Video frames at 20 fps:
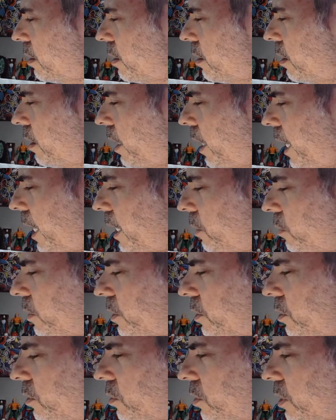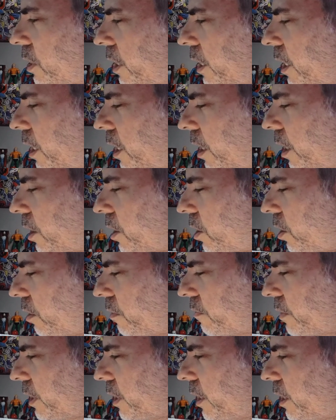And it was usually a
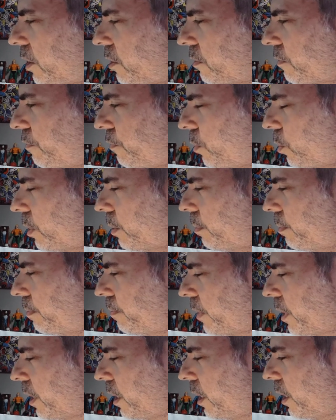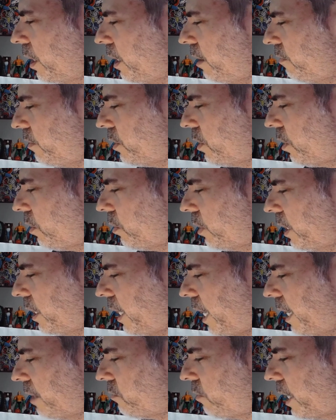curvilinear form. Even though it
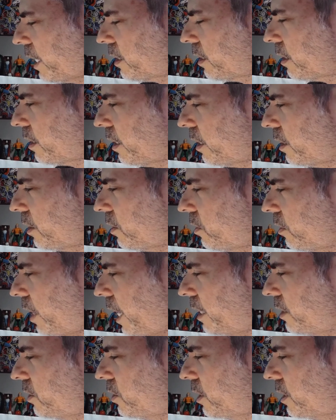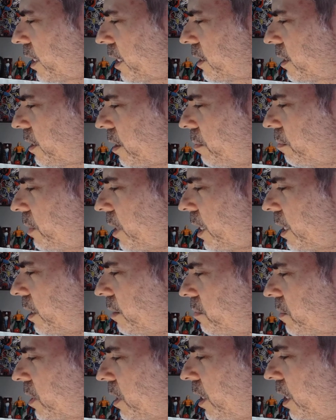had rectilinear edges at some
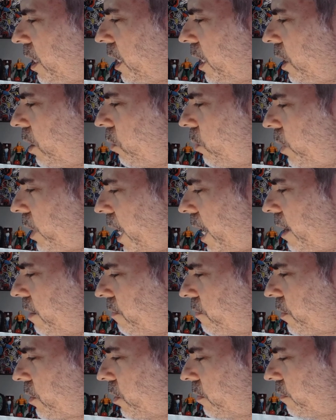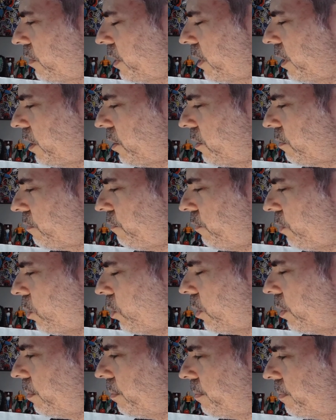times, it would have curvilinear
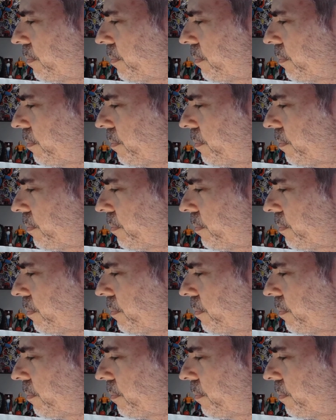form.